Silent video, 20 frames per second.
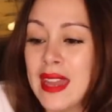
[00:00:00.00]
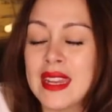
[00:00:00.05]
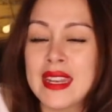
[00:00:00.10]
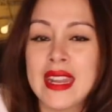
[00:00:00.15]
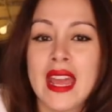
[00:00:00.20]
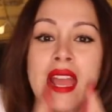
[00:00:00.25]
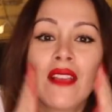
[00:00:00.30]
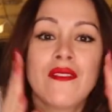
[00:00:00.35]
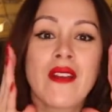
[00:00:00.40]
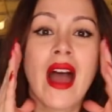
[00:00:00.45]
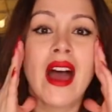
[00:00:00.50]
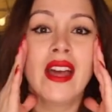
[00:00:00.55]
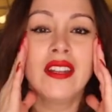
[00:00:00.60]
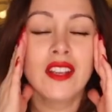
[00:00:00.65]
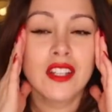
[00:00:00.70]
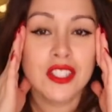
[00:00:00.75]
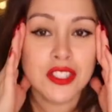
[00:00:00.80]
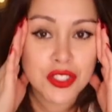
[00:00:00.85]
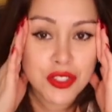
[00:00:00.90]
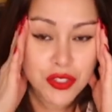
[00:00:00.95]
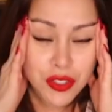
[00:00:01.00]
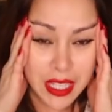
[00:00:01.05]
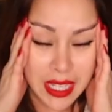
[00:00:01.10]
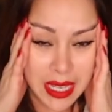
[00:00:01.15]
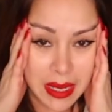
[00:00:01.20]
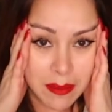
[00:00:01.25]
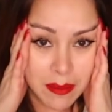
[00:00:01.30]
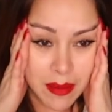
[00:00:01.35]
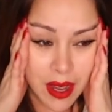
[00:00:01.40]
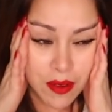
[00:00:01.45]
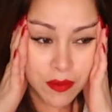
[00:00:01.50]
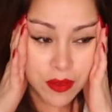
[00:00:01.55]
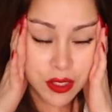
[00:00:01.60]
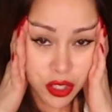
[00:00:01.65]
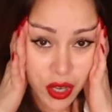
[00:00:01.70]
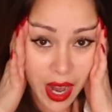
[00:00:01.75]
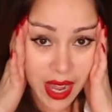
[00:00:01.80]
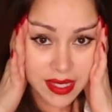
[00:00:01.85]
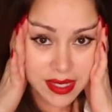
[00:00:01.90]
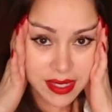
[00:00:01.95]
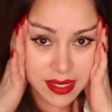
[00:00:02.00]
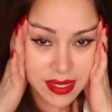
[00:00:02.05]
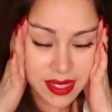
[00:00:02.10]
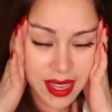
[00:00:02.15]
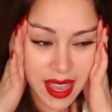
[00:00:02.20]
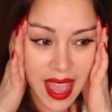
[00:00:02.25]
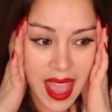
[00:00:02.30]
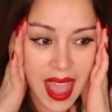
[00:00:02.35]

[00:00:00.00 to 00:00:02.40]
and I had a dream of a dress.